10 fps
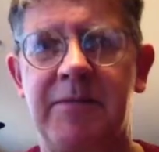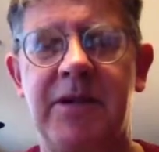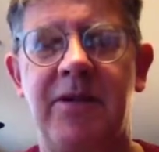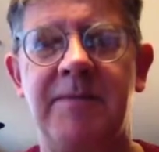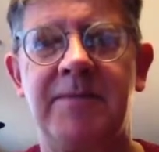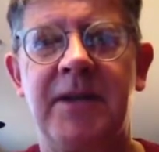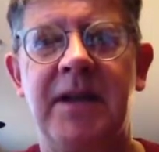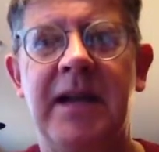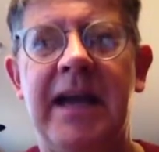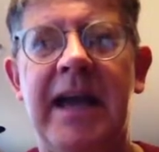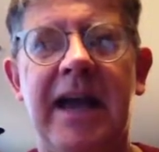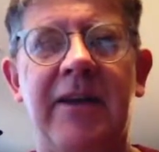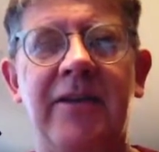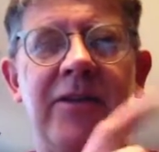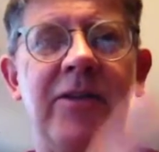me know.
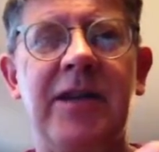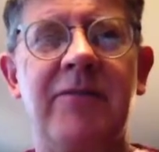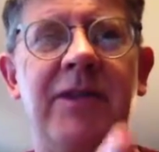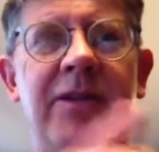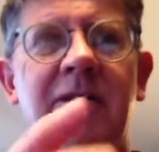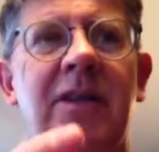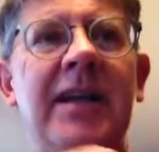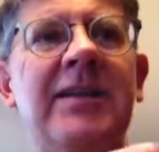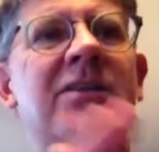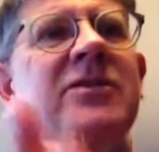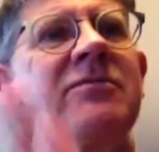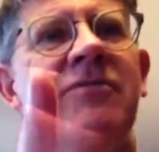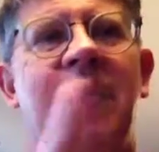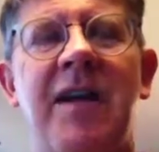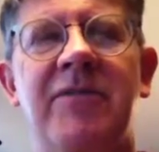And you'll get a video like this,
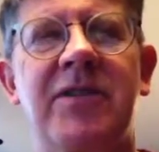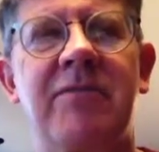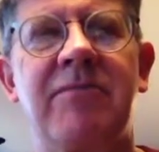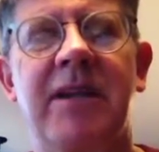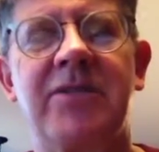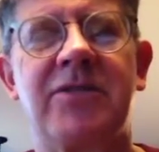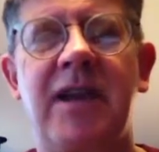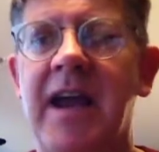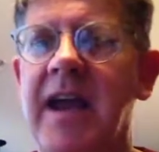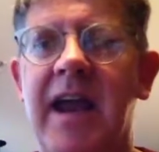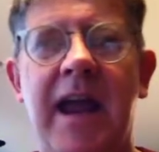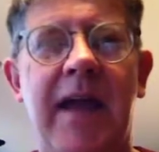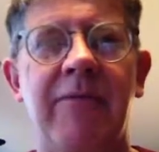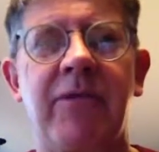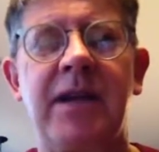5 to 7 minutes,
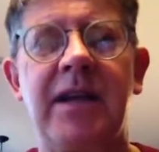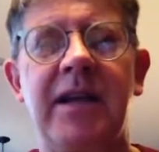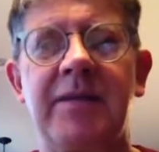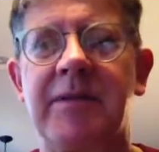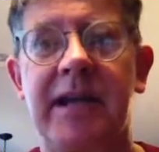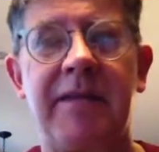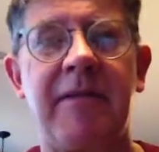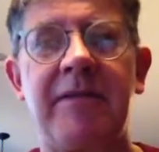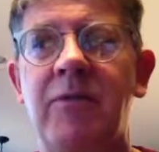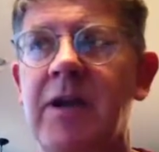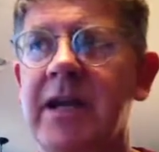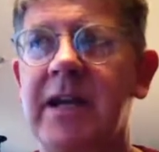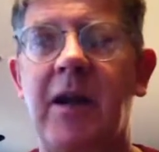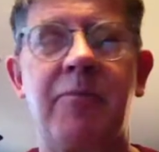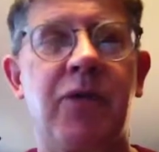at the beginning of every week,
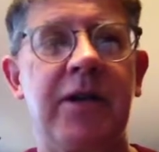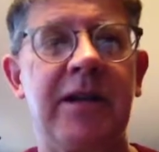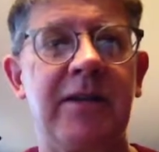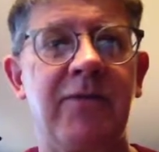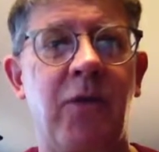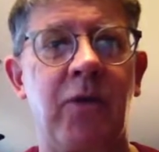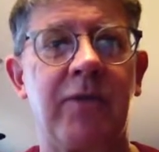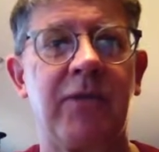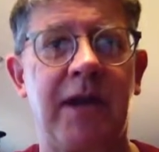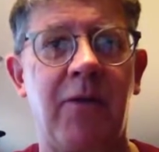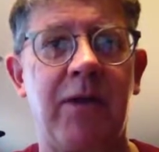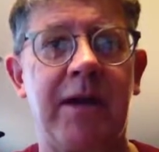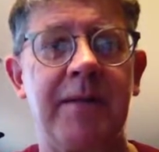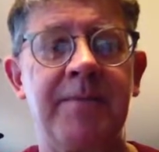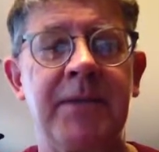and I'll put it in the folder for that
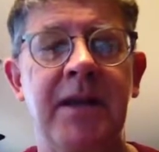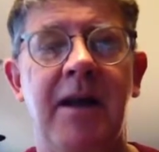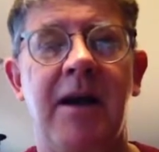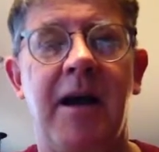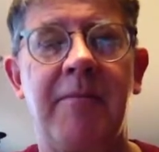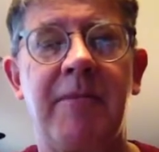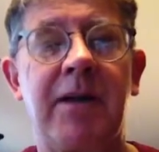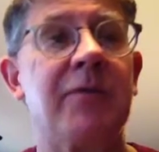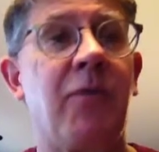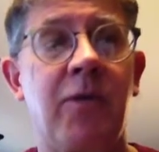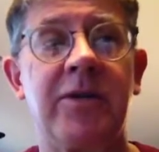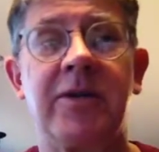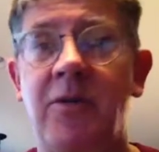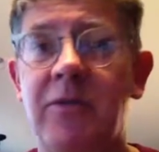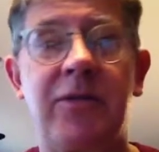week. I look forward to
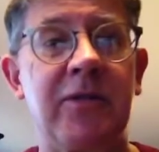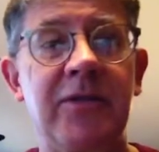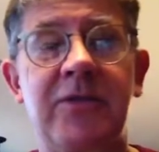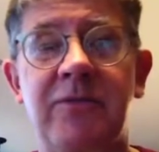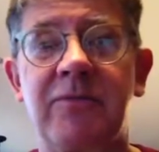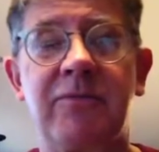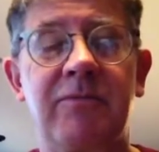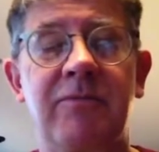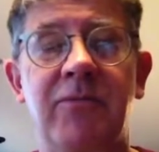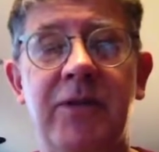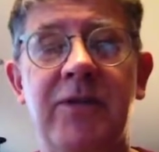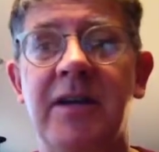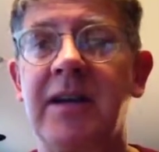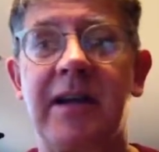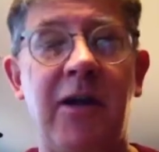going through this with
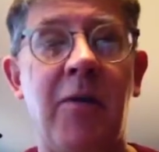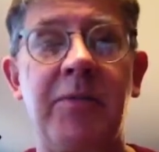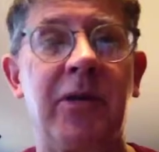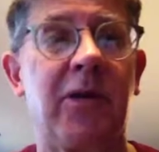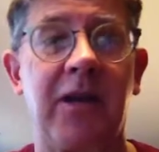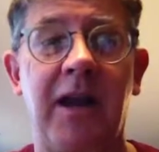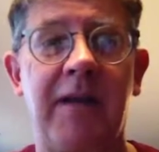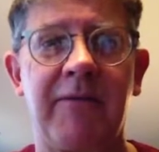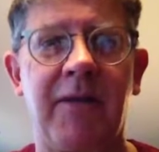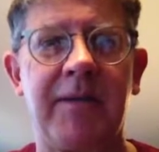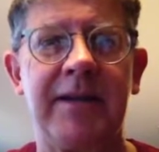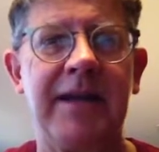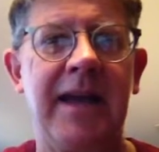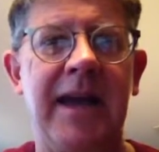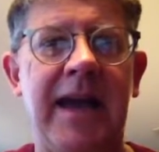you, and I hope you learn a lot from it.
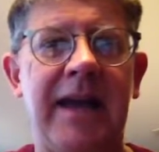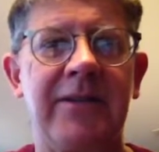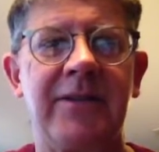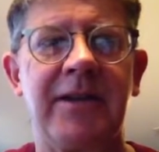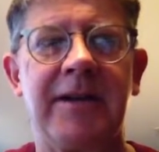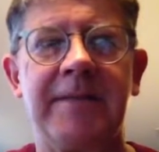And